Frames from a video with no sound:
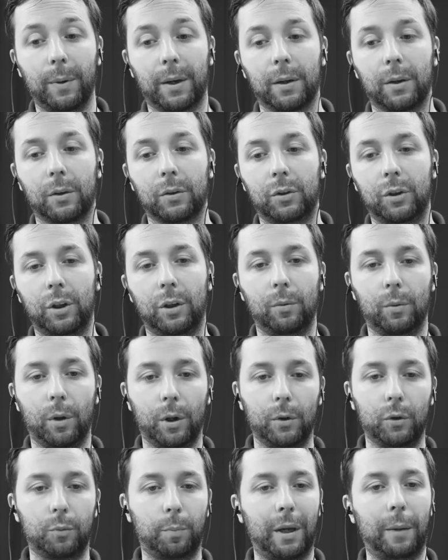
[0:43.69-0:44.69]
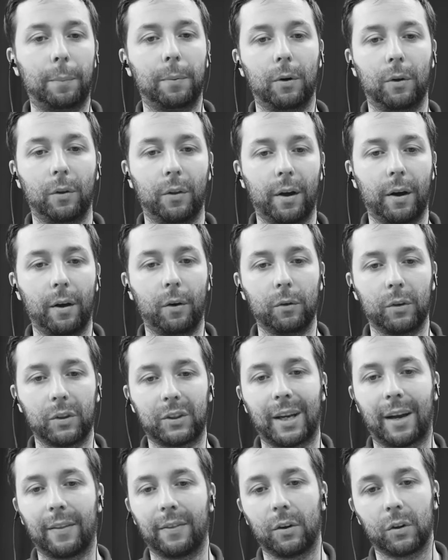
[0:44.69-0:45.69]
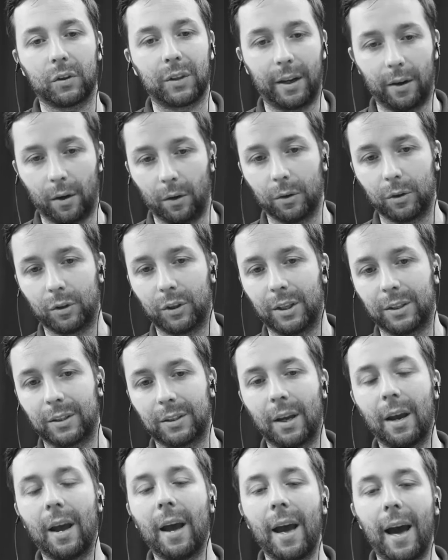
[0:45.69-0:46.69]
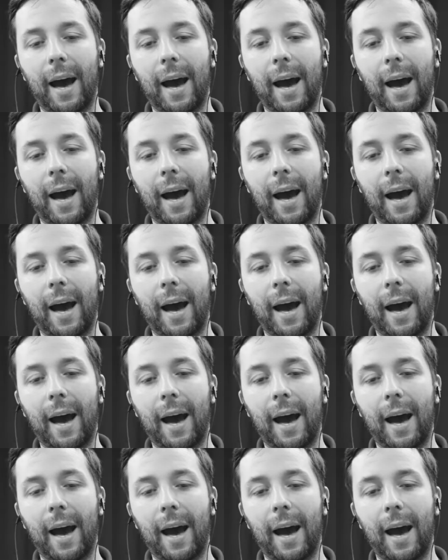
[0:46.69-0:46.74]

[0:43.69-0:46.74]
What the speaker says: because you lose people that understand those technologies.